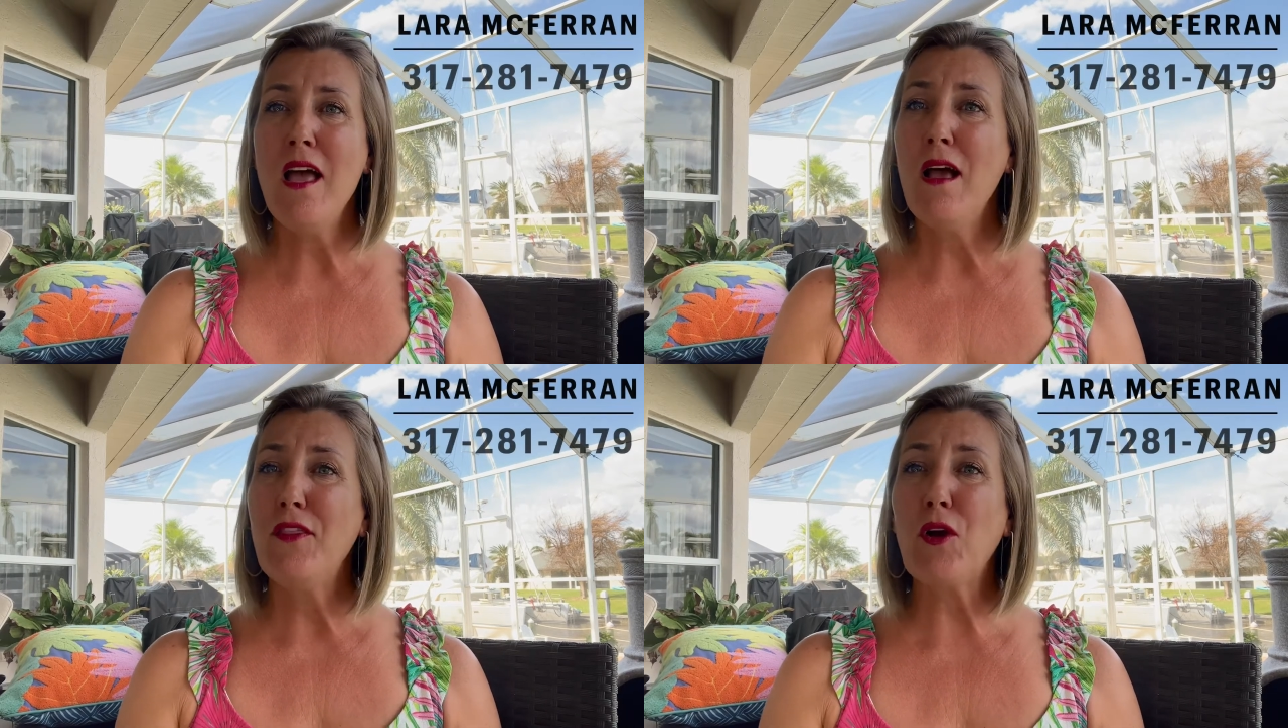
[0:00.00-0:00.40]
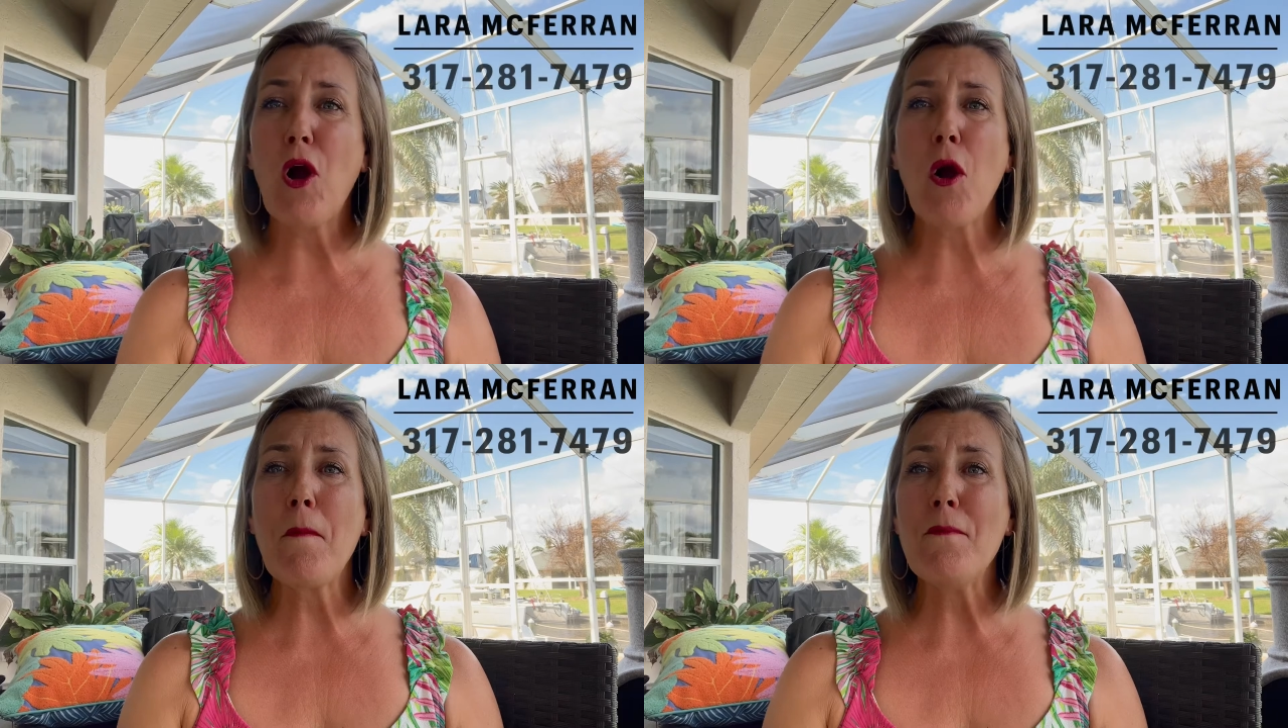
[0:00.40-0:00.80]
there
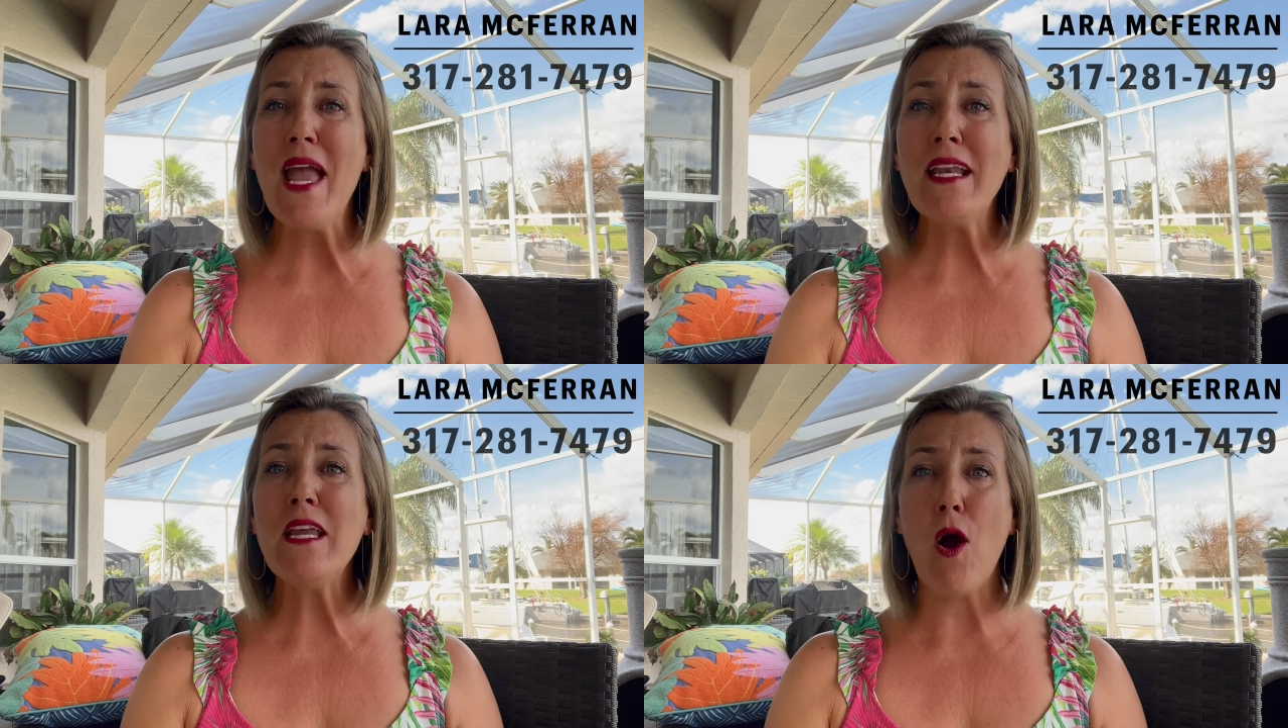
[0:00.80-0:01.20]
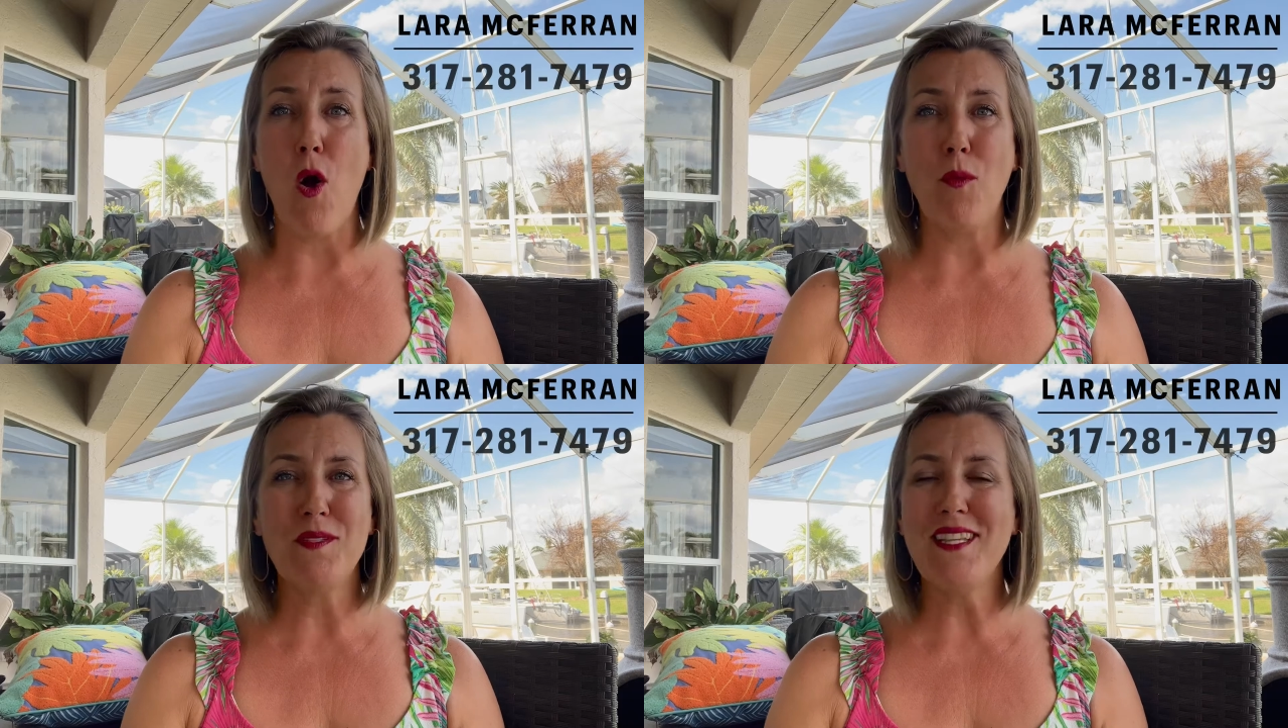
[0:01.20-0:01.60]
are many
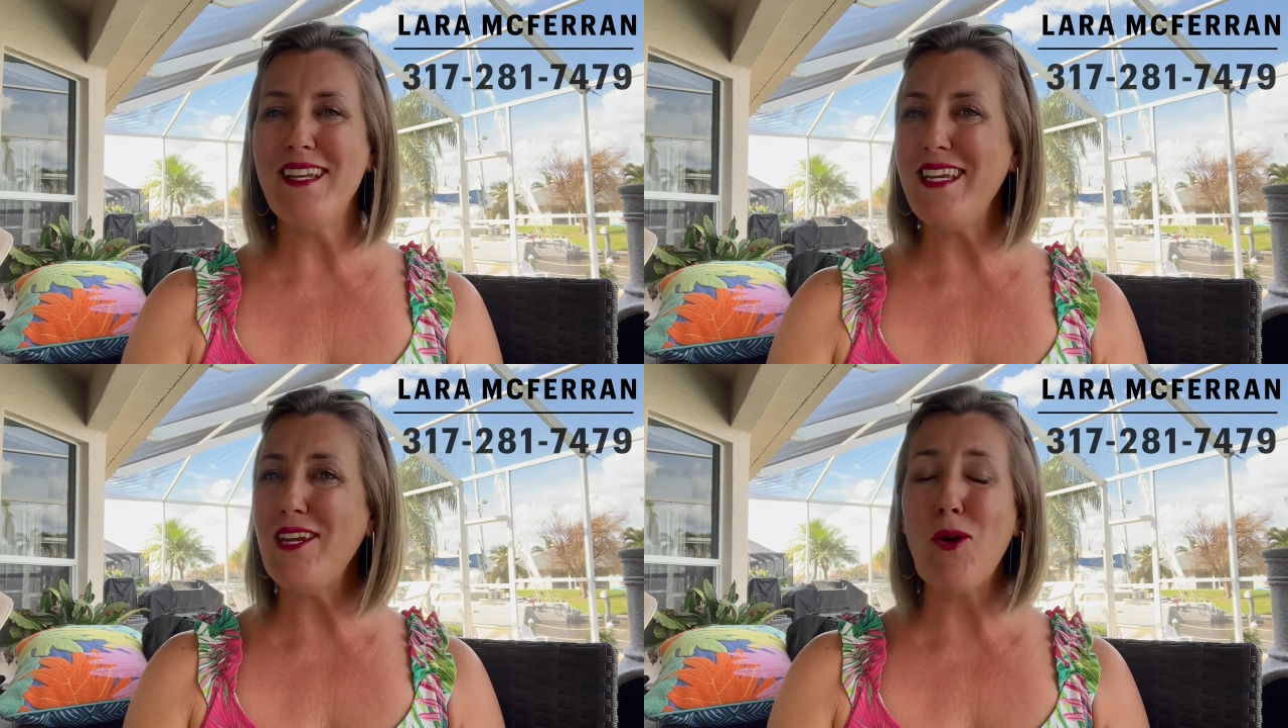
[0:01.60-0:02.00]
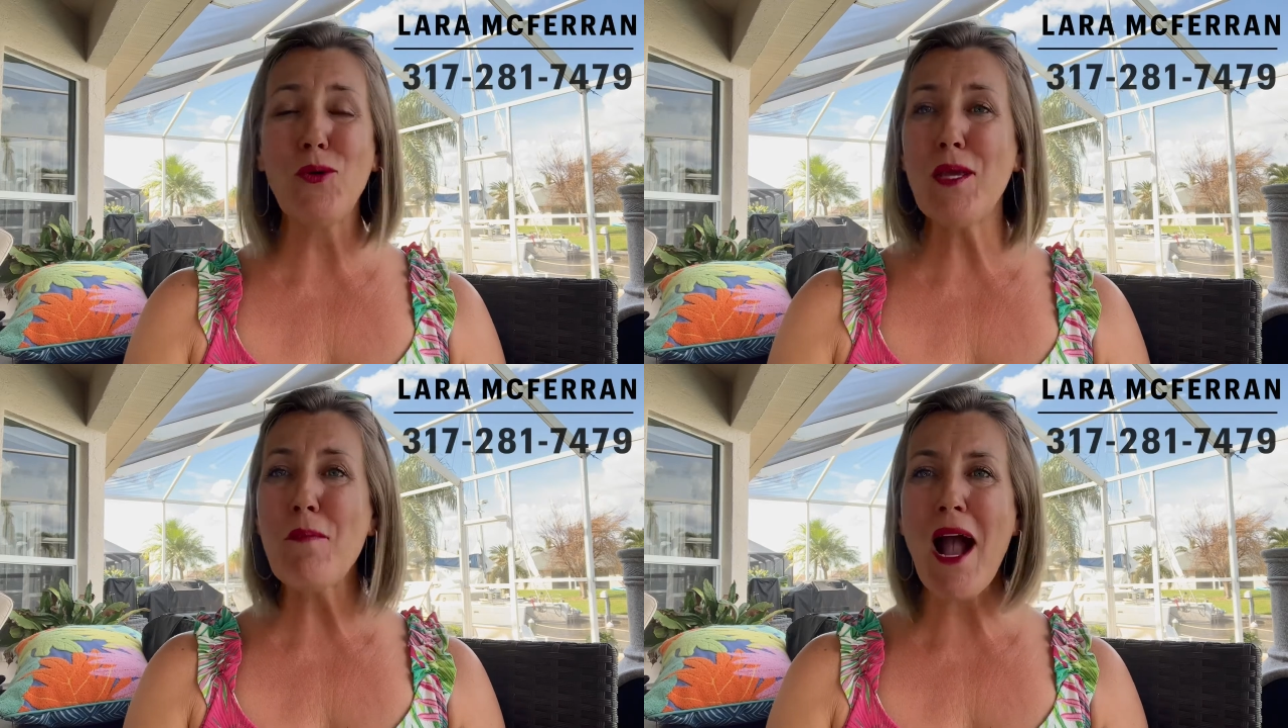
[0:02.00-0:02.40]
homes that need
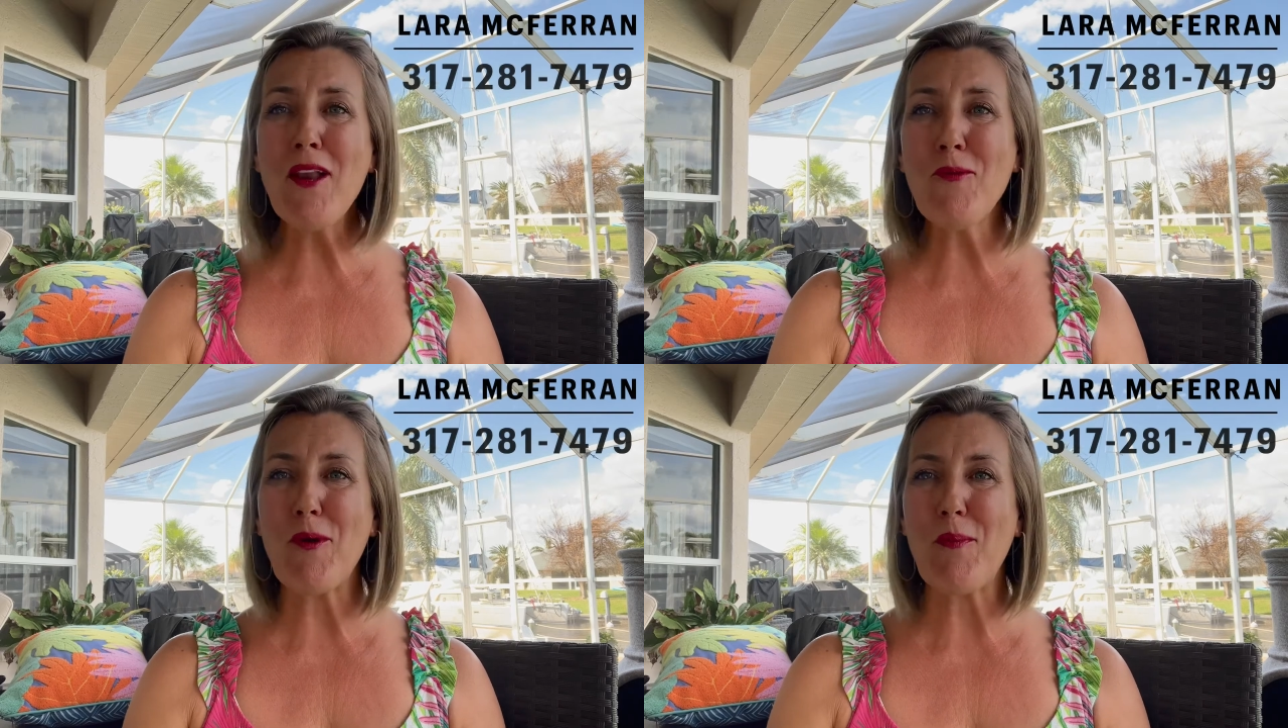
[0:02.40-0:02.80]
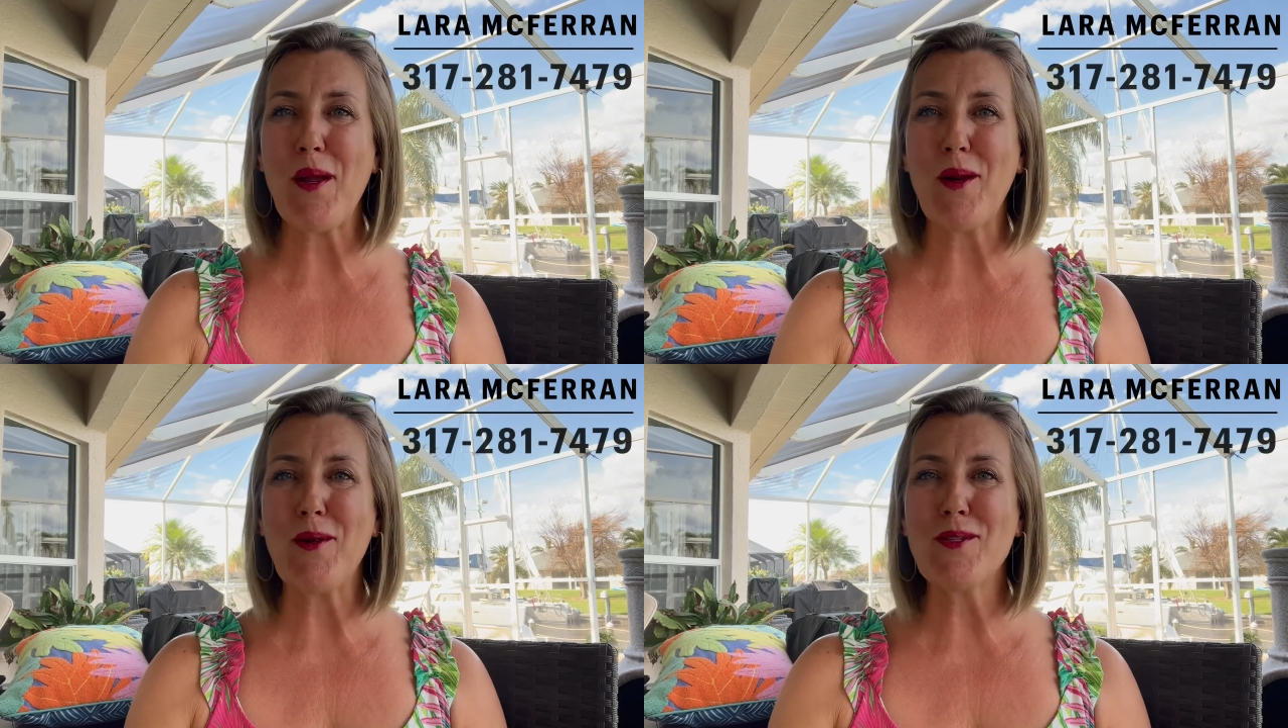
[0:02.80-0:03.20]
only minor
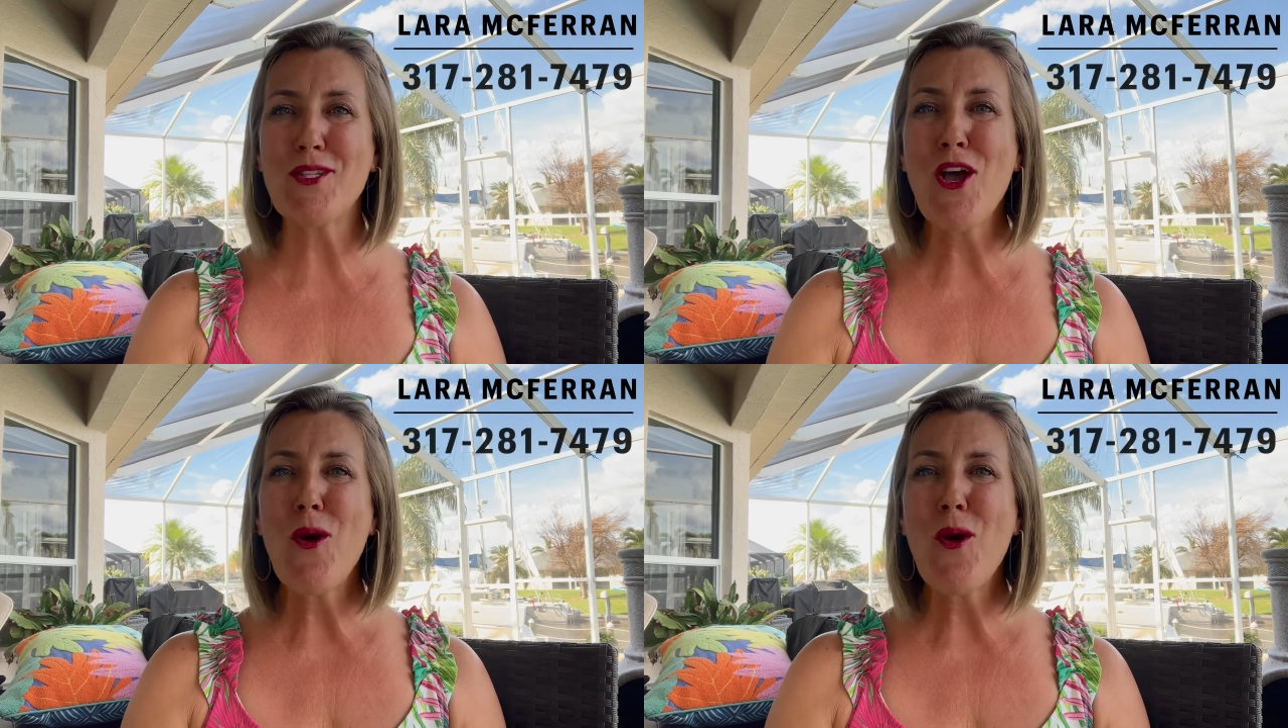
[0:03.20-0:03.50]
repairs